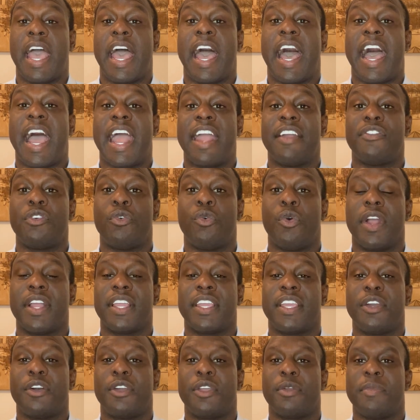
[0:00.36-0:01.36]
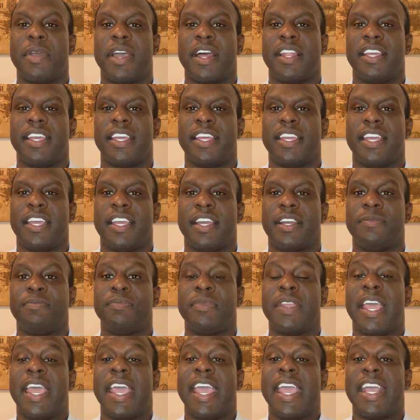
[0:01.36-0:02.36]
Hi everyone, Gilliam, Elliott
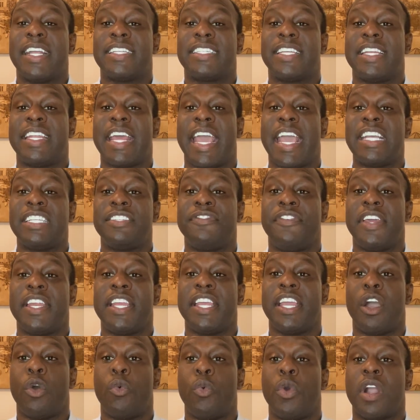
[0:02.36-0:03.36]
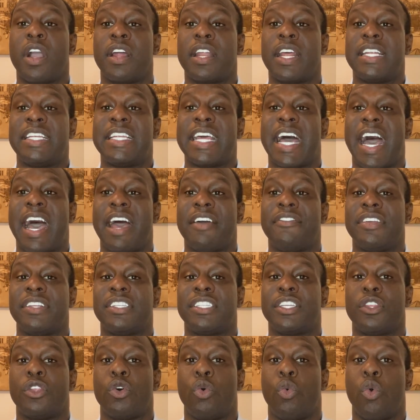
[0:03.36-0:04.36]
here. In today's video, we're gonna dive
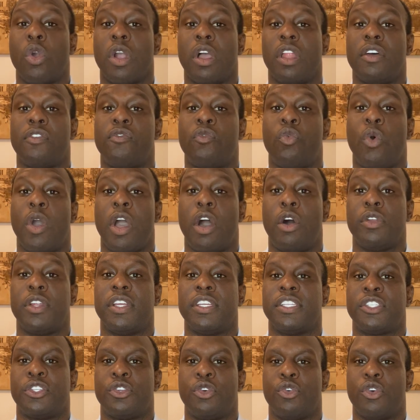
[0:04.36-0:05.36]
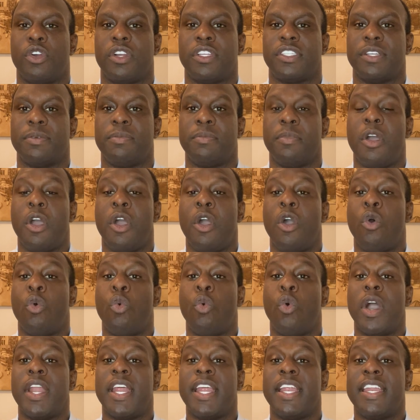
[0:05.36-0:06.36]
into the world of wellness tourism,
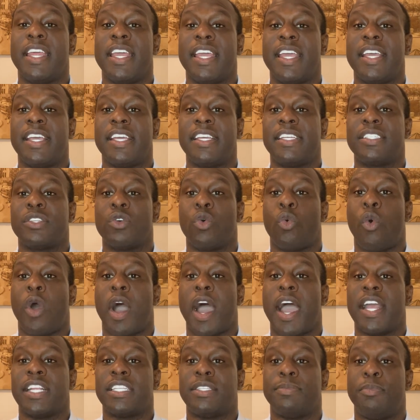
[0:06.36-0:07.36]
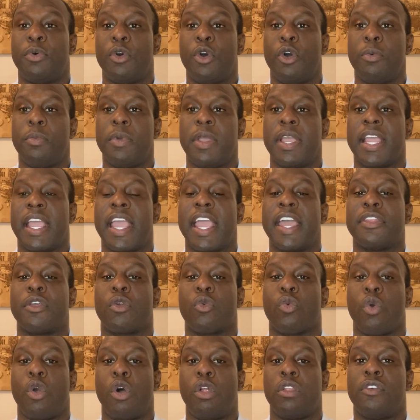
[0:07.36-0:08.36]
what it is, why it's booming, and the
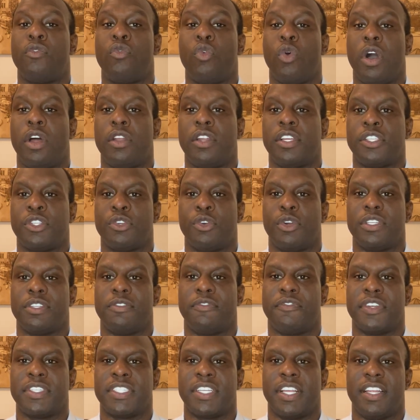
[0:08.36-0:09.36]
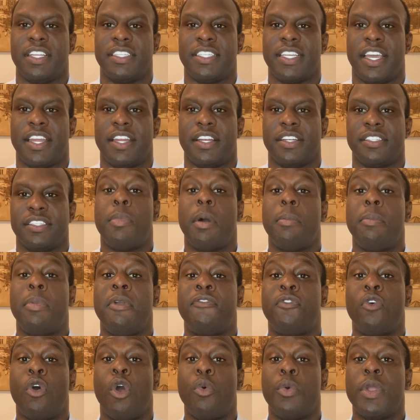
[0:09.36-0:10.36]
role of wellness tourism facilitators. But
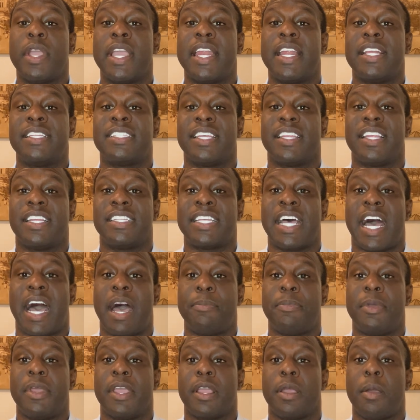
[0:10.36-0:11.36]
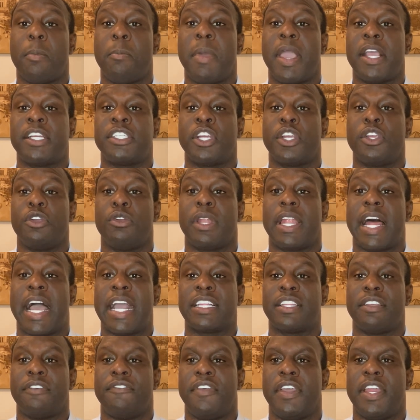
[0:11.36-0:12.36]
before we get into the topic, make sure you
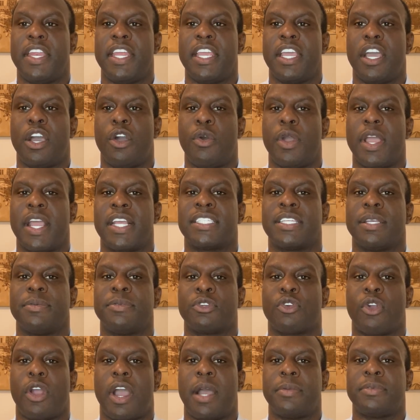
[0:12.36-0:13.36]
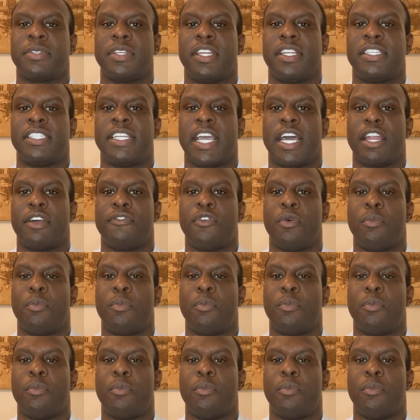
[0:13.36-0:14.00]
like the video and subscribe to the channel